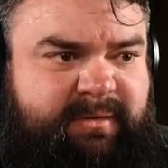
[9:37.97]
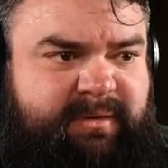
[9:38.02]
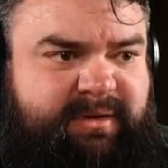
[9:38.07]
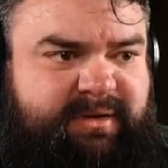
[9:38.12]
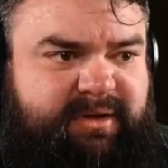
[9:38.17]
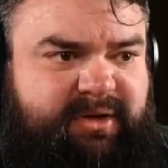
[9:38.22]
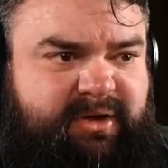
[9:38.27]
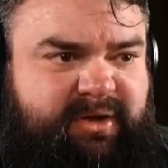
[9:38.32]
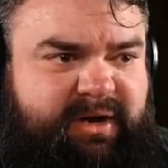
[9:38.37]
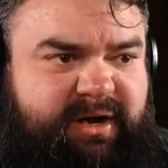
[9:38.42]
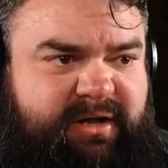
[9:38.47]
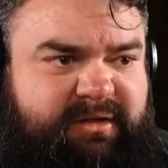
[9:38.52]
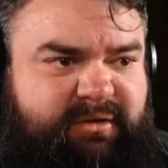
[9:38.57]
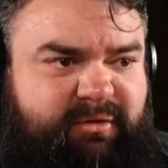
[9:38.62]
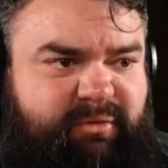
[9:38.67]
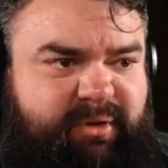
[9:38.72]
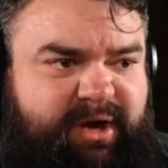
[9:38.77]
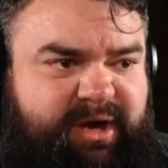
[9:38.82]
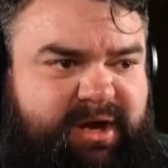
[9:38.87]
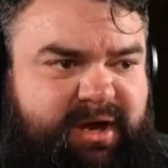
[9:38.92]
He's looking out the
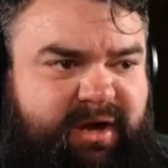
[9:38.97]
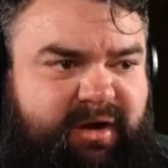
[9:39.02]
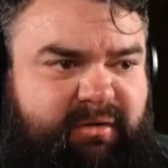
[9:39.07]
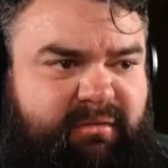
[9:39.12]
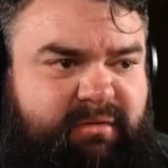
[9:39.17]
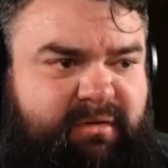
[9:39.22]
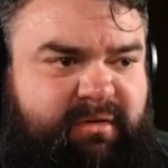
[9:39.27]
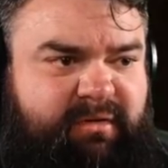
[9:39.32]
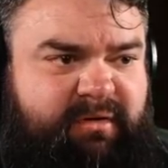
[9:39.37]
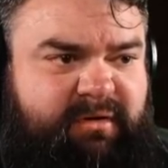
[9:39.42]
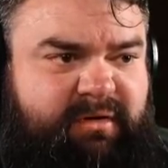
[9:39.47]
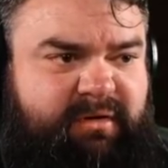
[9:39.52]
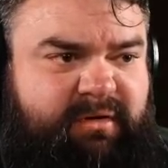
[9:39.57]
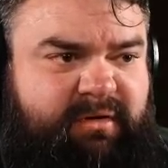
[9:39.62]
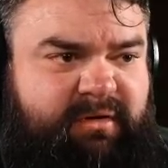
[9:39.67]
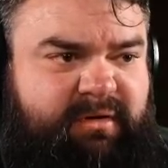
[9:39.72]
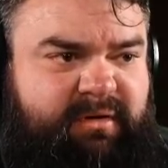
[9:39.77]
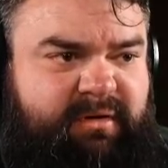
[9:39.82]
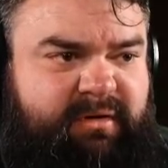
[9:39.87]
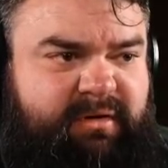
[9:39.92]
window.
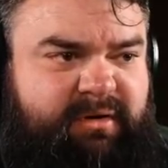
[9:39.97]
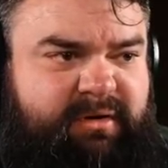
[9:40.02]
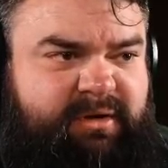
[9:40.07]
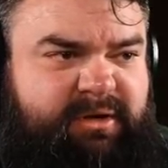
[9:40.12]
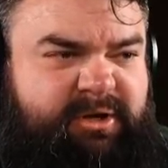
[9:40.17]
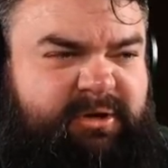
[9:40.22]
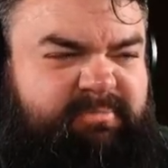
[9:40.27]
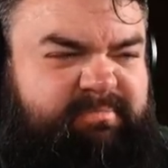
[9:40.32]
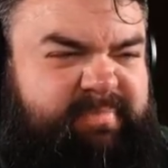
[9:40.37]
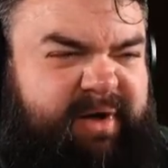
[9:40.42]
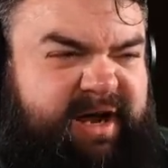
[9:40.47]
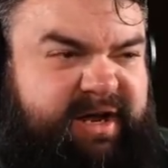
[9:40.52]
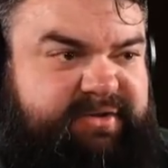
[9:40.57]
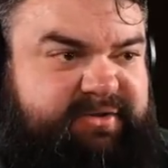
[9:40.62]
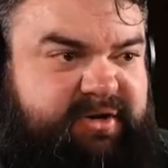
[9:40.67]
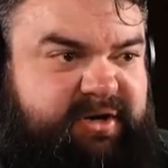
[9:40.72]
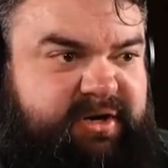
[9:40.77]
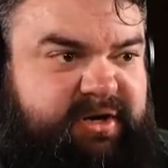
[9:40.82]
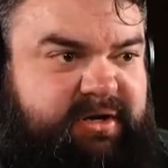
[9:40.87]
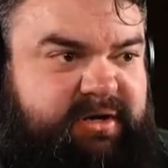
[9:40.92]
You
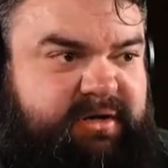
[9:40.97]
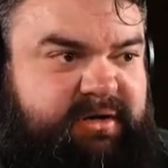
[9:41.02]
bastard.